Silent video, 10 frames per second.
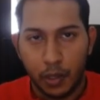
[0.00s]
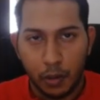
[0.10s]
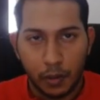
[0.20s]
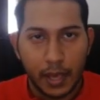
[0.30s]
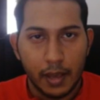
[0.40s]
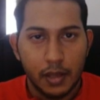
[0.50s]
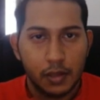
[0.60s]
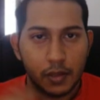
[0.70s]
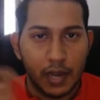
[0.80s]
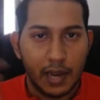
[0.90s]
Okay,
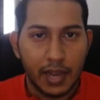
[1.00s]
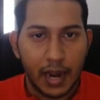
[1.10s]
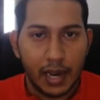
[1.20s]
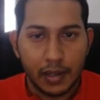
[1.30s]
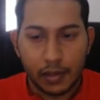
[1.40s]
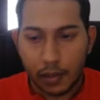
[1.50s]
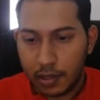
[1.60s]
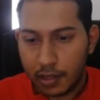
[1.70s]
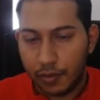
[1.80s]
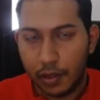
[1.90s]
so let me underline the
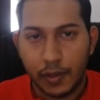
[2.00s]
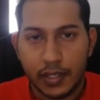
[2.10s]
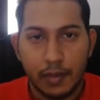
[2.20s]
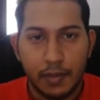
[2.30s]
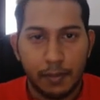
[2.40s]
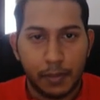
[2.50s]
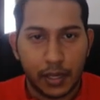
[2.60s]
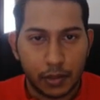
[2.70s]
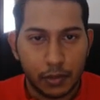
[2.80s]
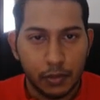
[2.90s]
solution for the question B
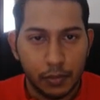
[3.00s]
part 2.